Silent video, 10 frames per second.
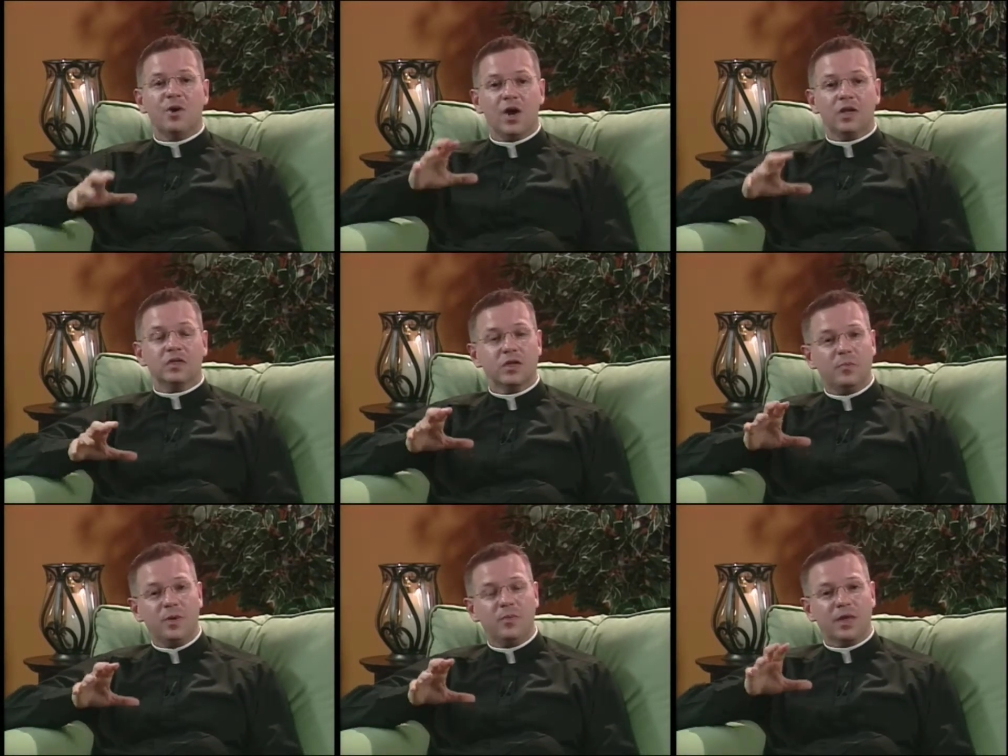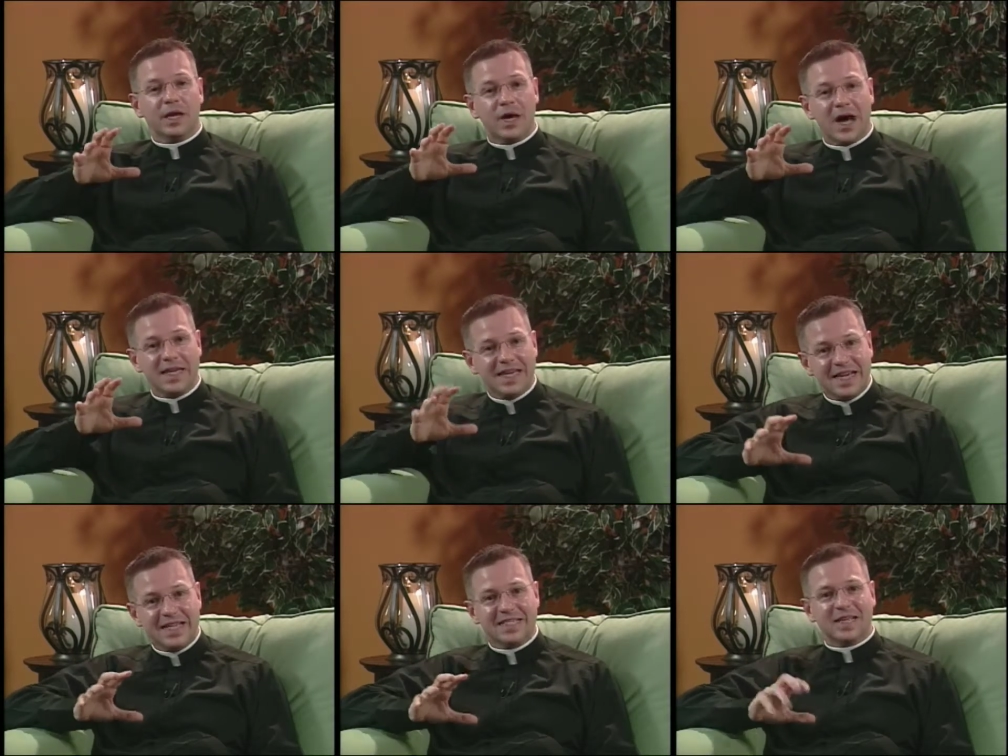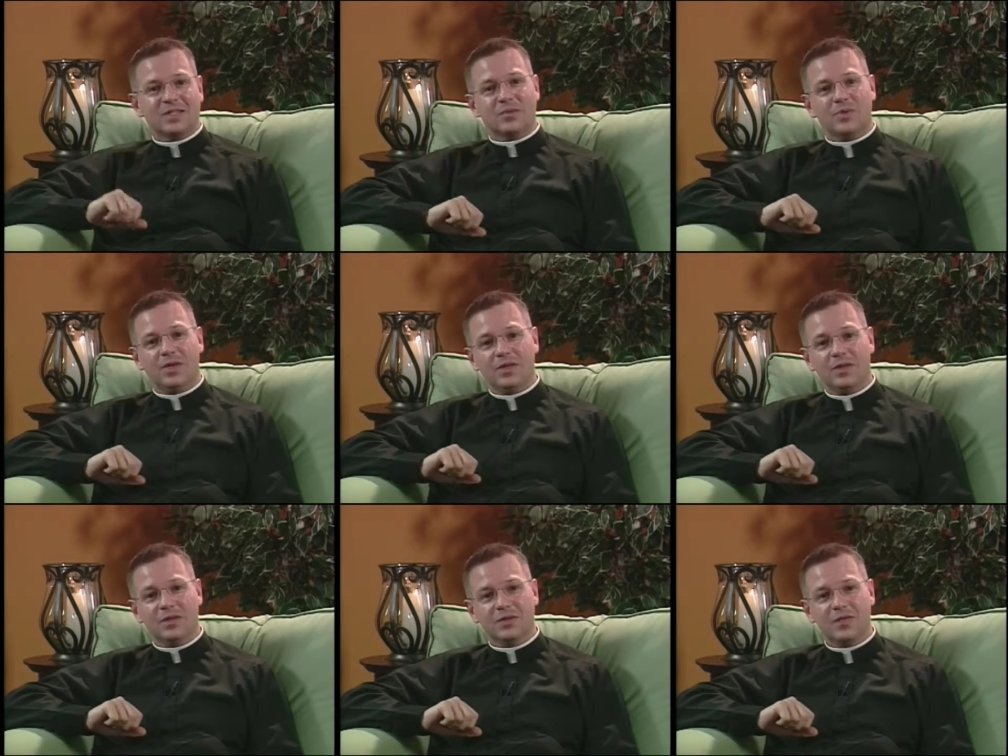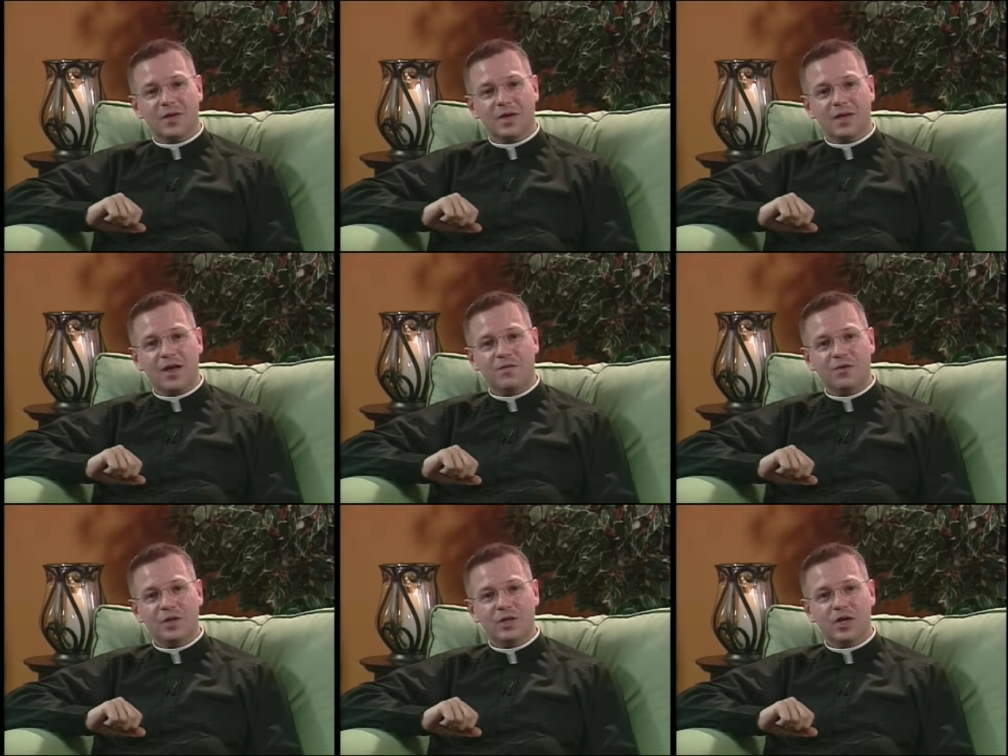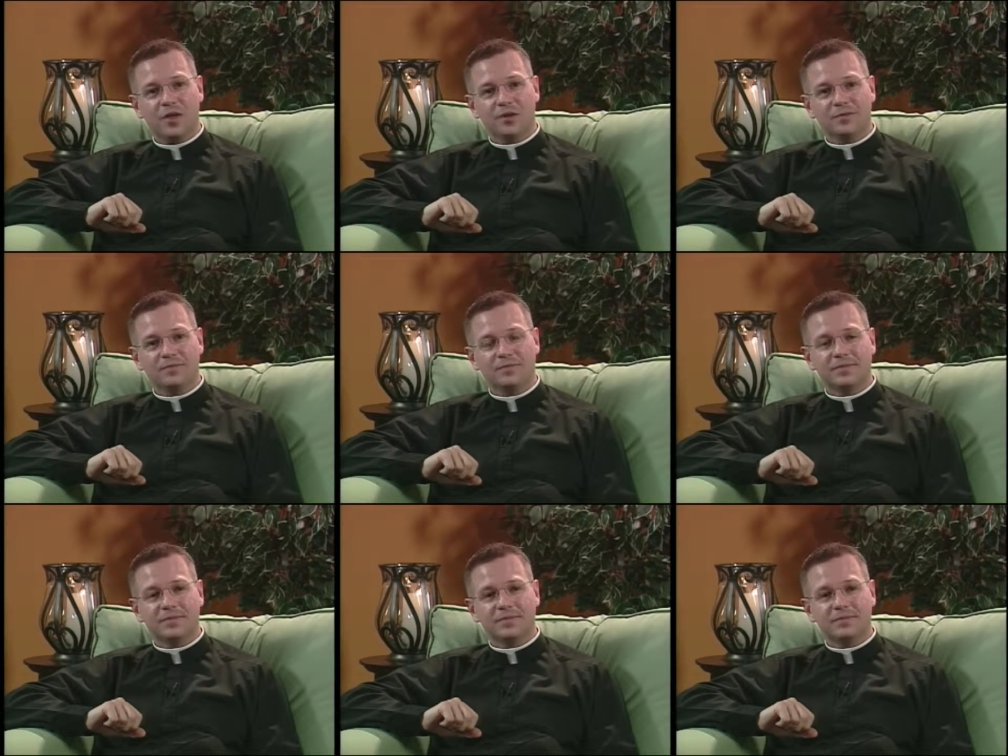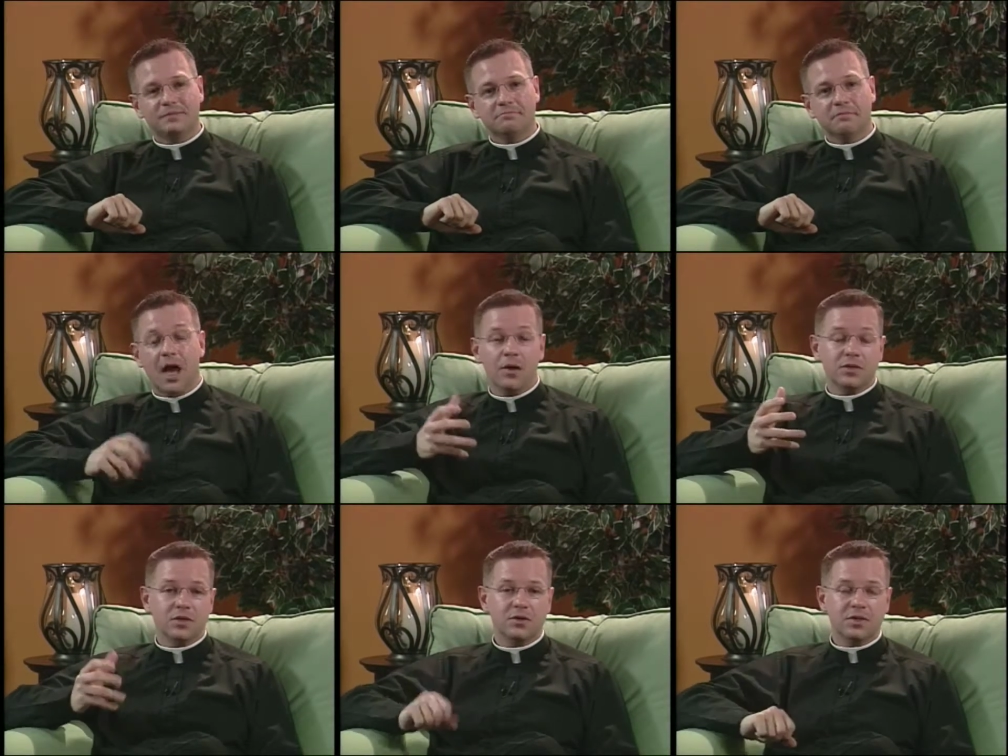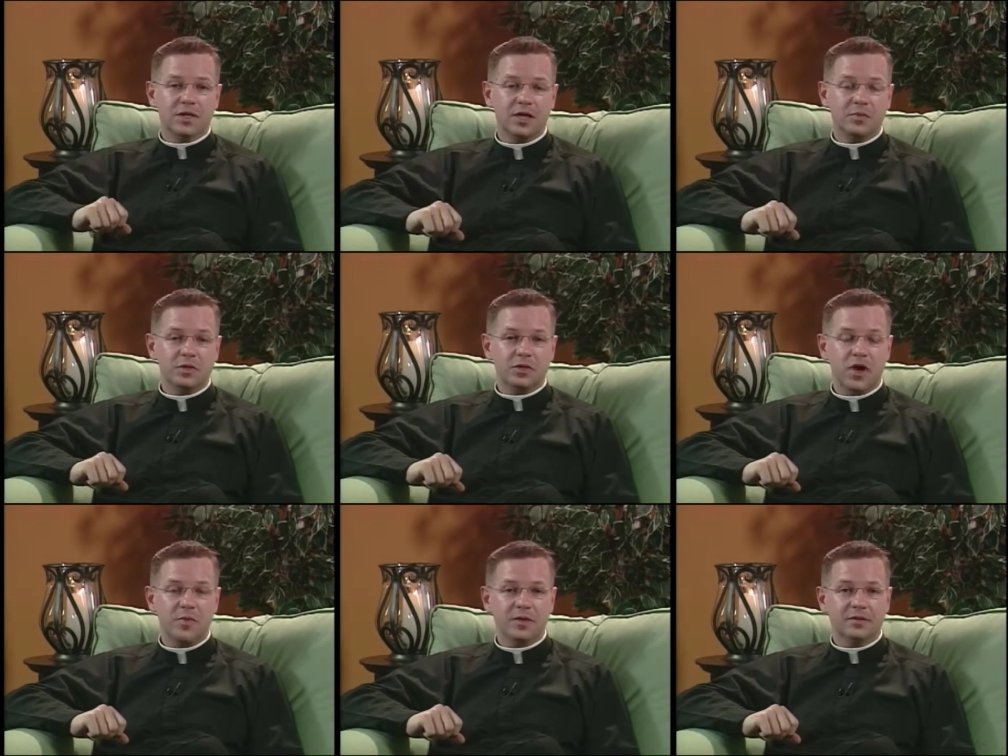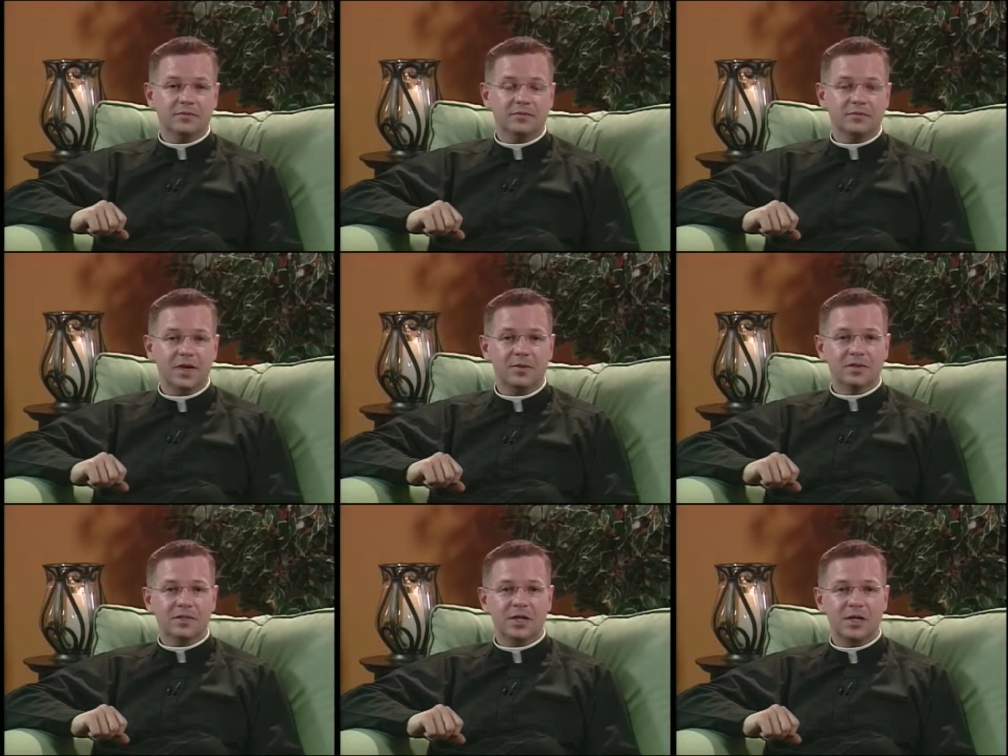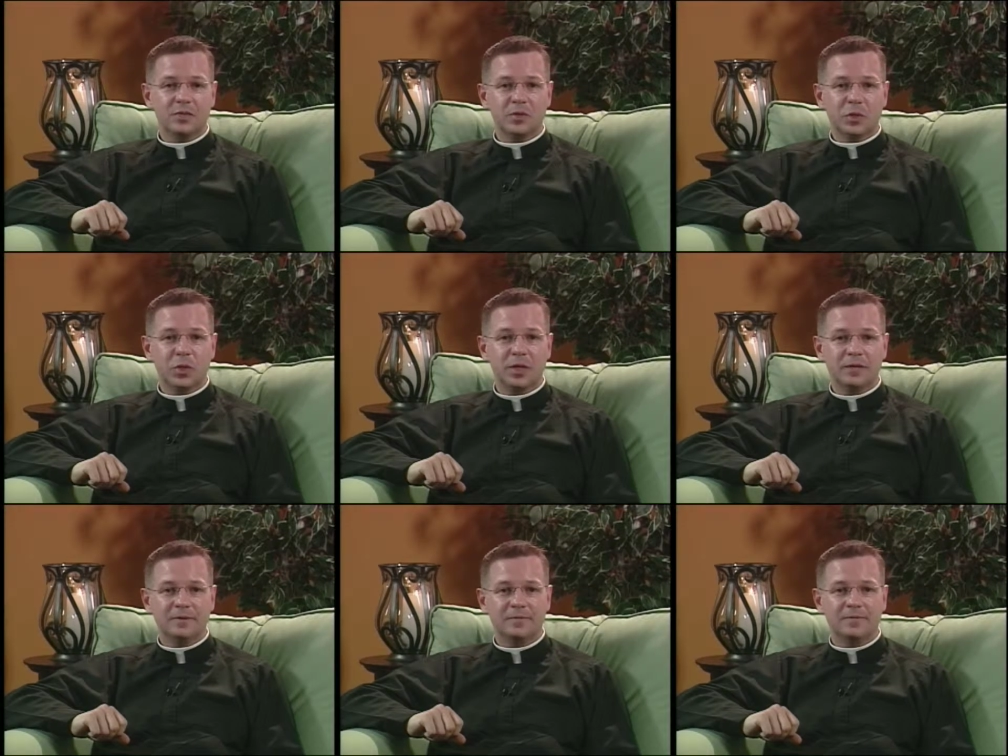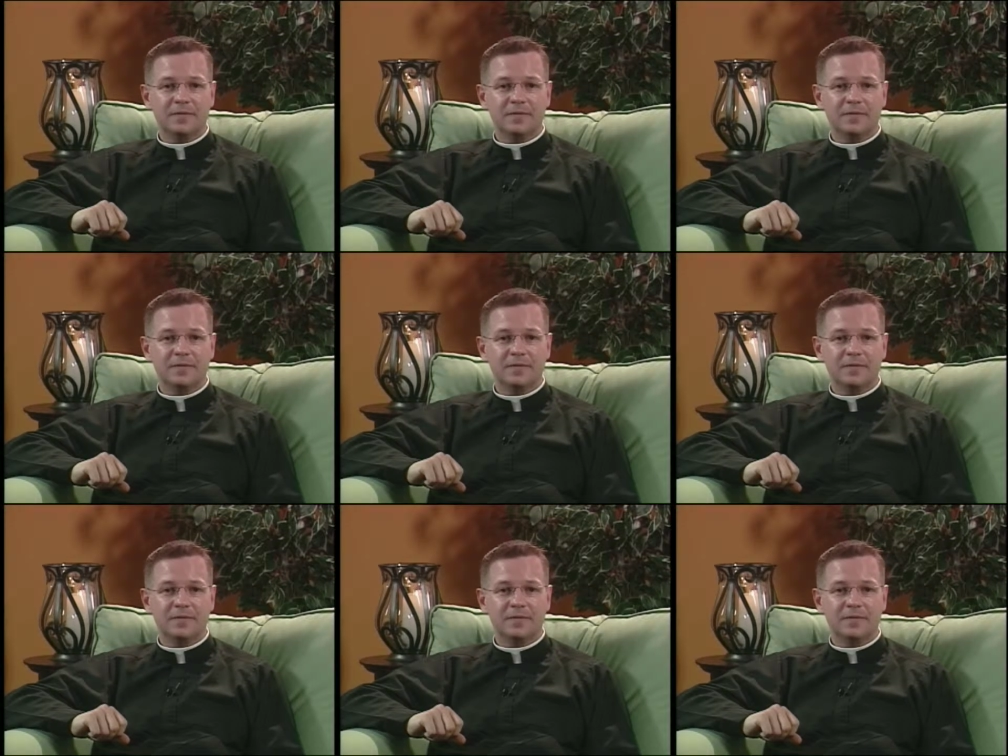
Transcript: but also the people that God needs us to be this very day for each other. I was only taught to be charming. I wasn't taught to be loyal.